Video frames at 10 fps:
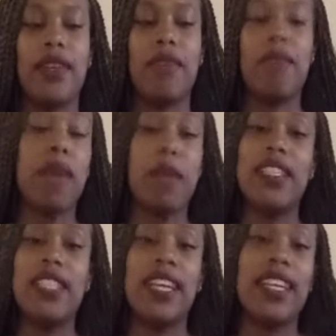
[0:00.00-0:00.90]
maybe
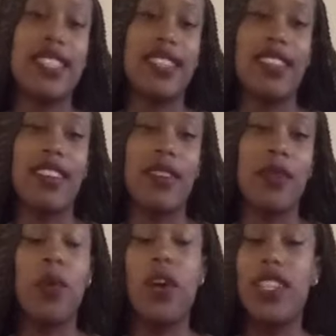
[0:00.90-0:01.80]
sticking to the
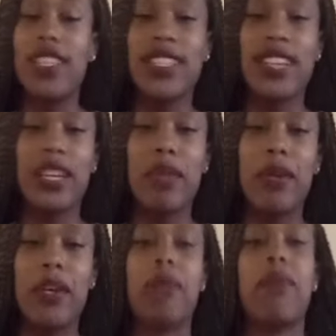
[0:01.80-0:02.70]
one study
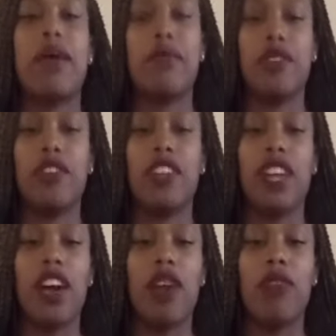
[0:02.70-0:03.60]
book might be really
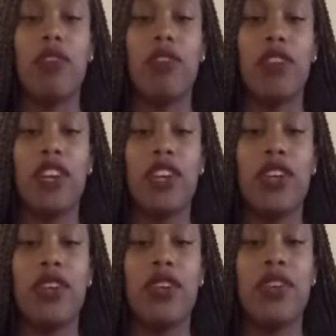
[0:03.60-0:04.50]
helpful for
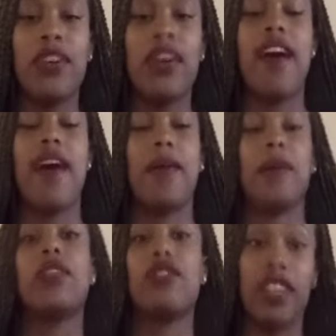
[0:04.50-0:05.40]
you. It
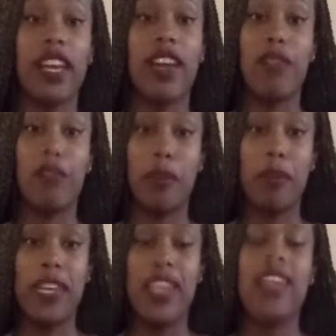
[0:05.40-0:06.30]
was really helpful for
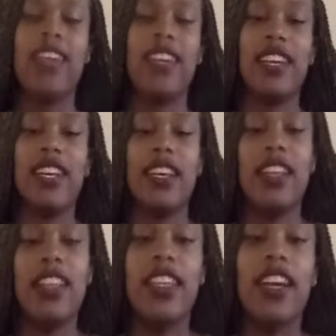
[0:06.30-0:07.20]
me.
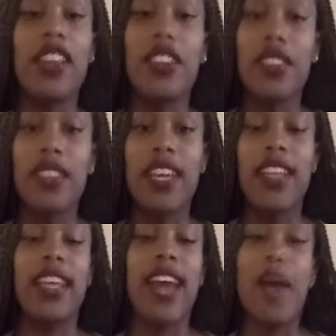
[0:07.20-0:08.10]
The other
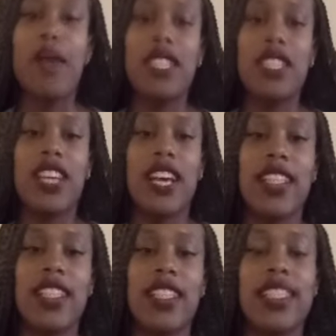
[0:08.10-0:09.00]
thing that I would
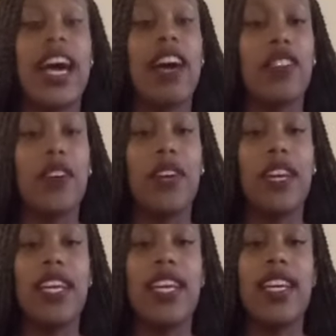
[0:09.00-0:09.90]
suggest
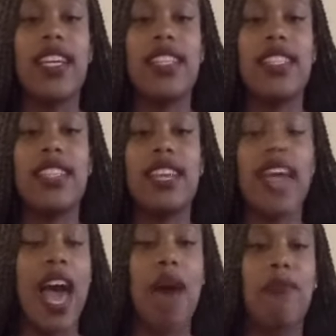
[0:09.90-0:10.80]
downloading is an
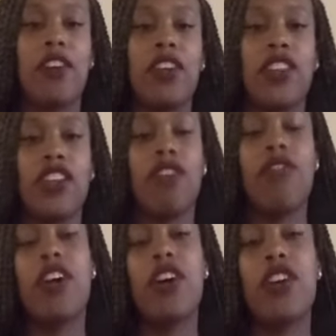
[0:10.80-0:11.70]
app for either your
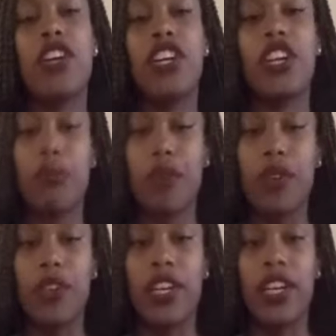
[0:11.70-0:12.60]
phone or your
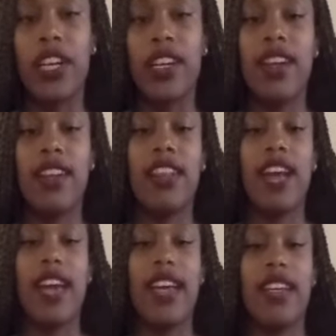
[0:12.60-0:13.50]
computer,
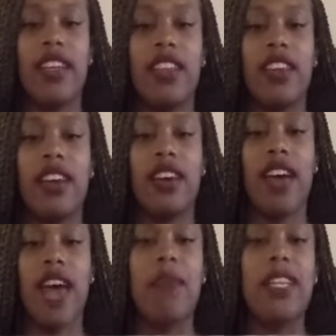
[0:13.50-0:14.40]
like the
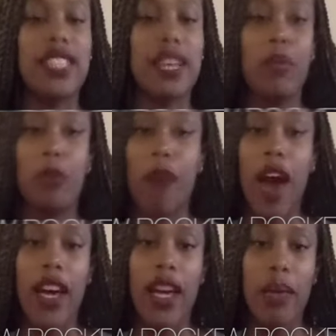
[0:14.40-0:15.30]
LMSW
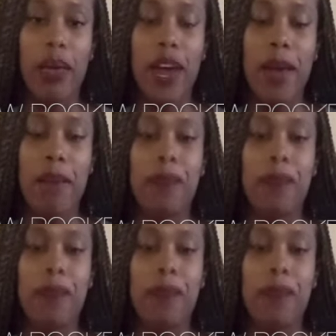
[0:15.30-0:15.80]
Pocket Prep.